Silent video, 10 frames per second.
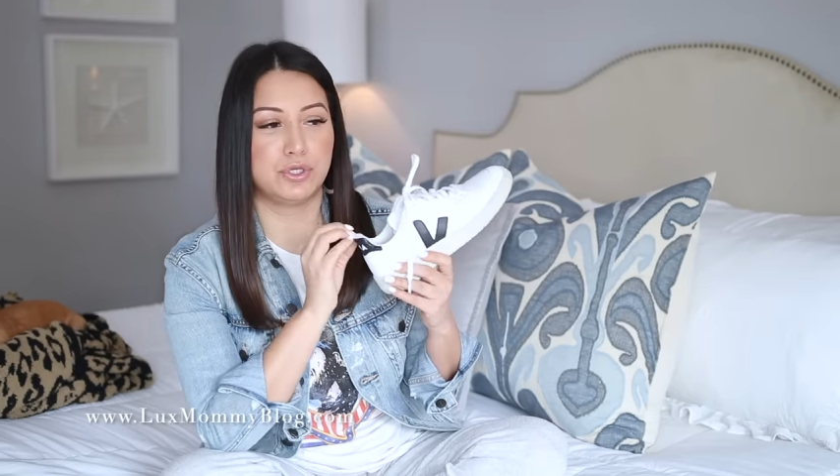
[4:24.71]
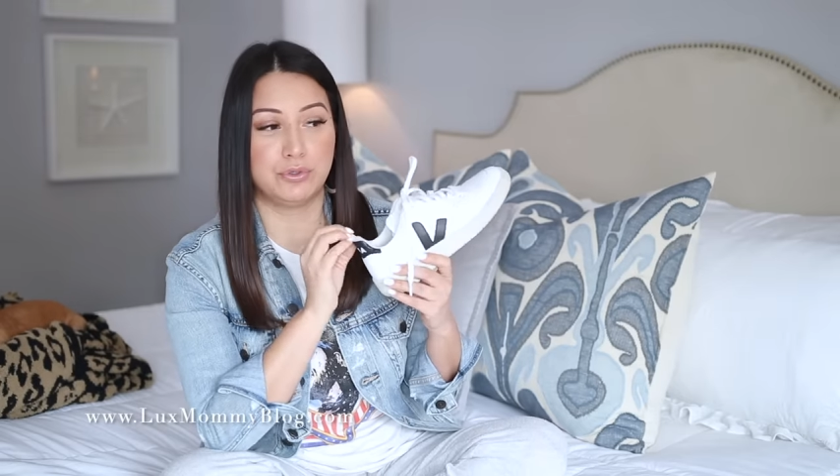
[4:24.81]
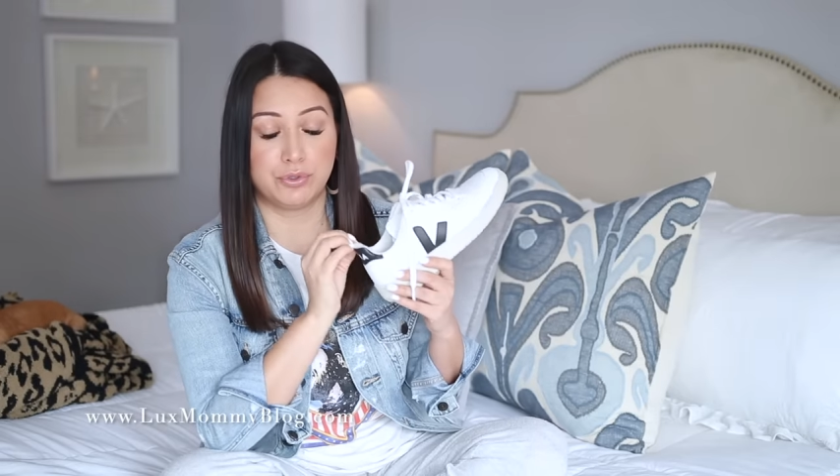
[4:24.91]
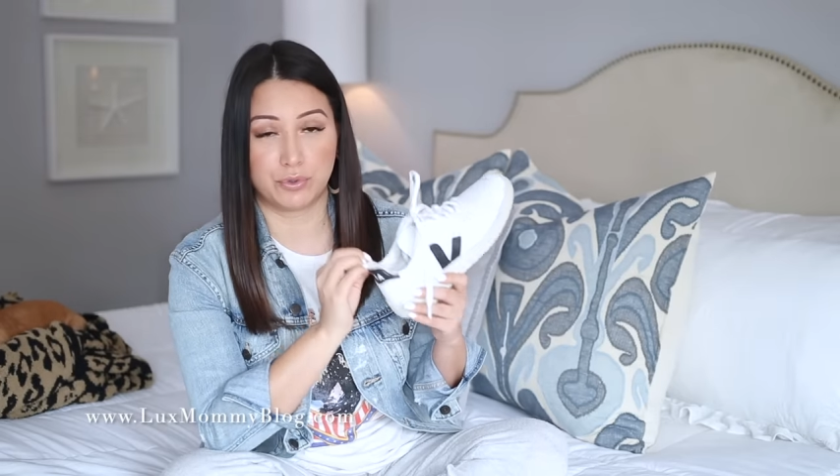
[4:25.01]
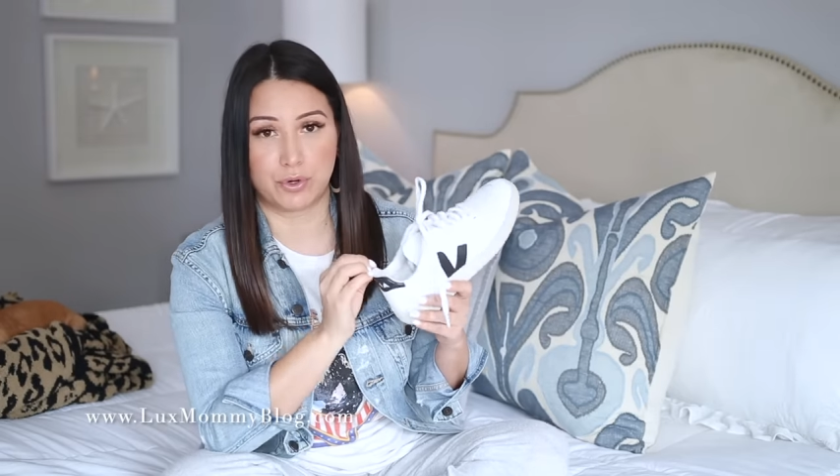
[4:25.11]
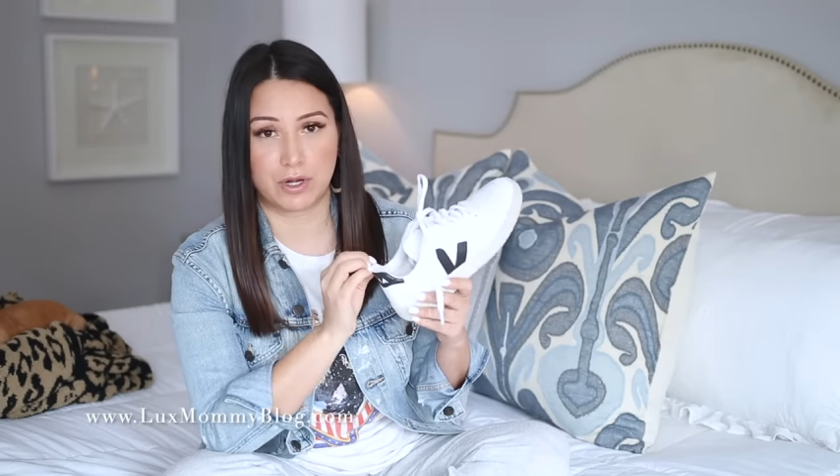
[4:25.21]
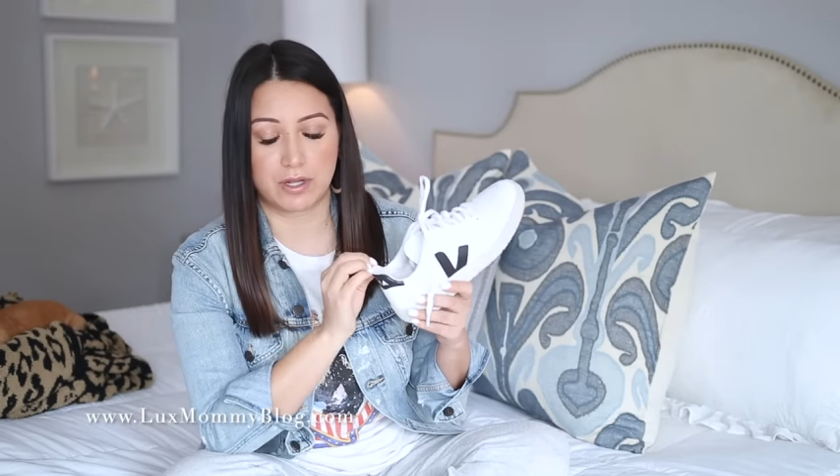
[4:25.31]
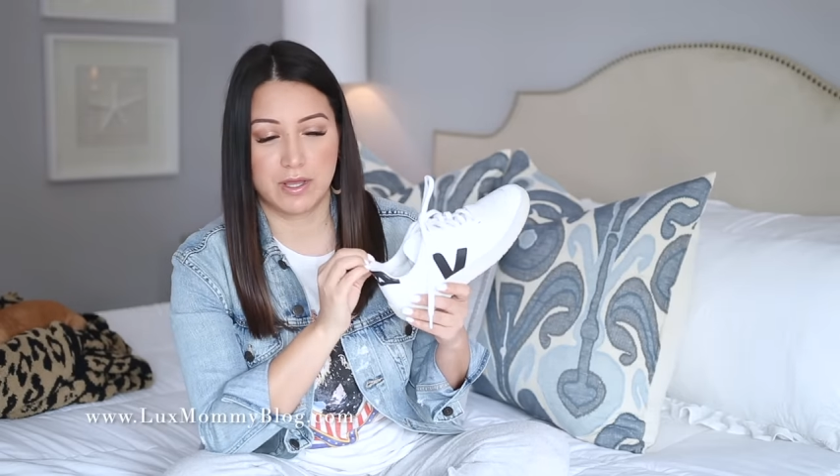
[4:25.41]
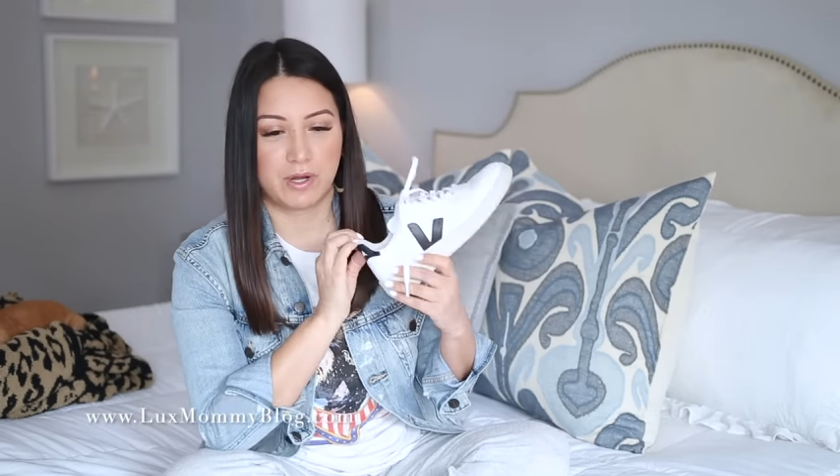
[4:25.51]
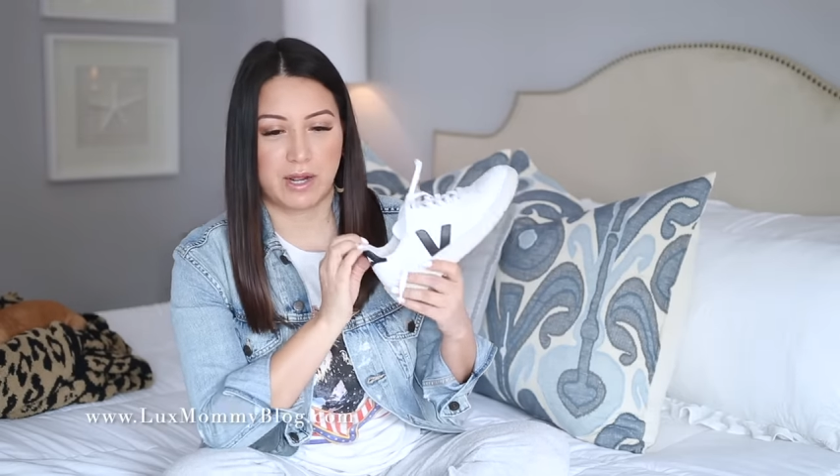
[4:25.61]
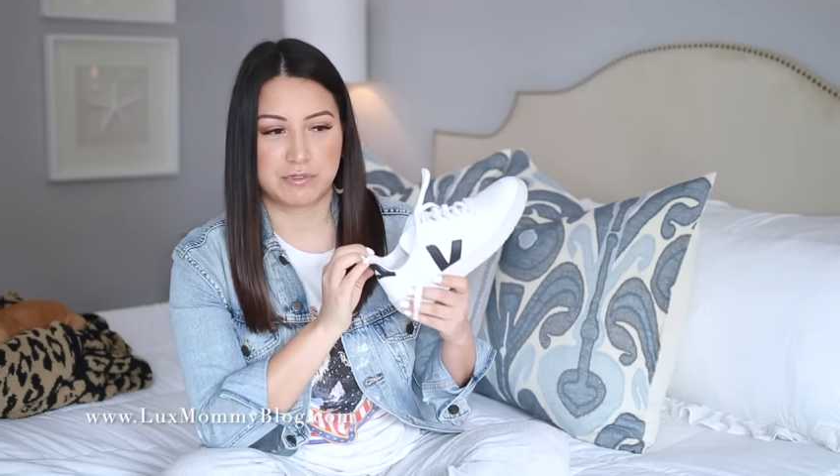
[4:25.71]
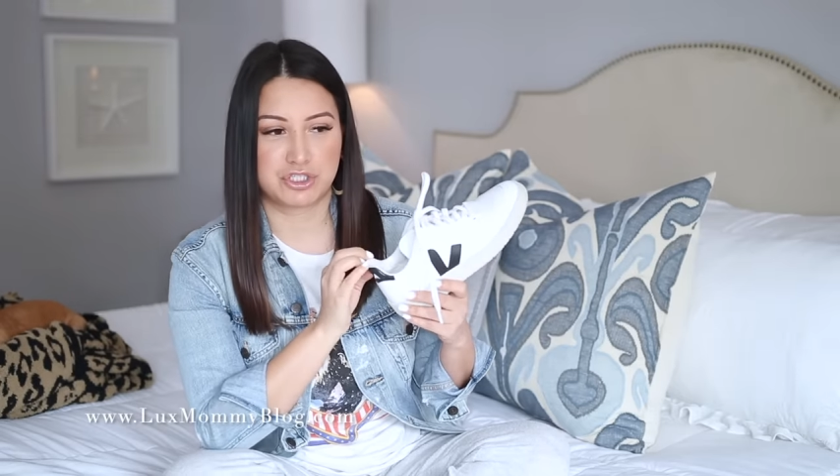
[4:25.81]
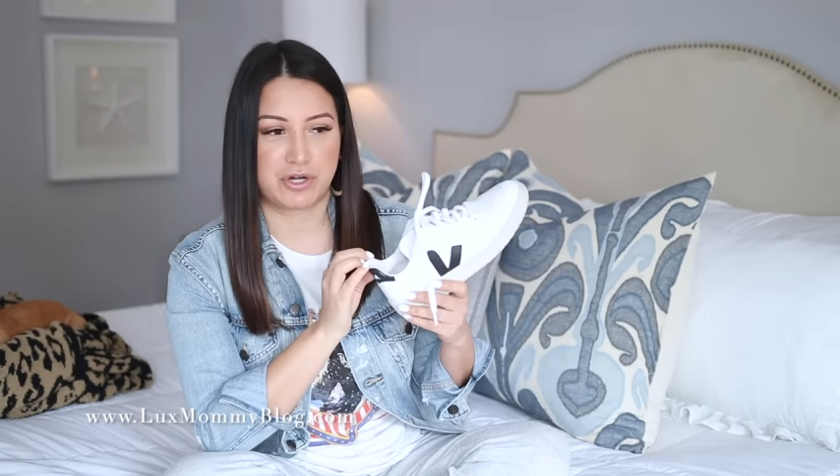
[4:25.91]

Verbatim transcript: New York when I was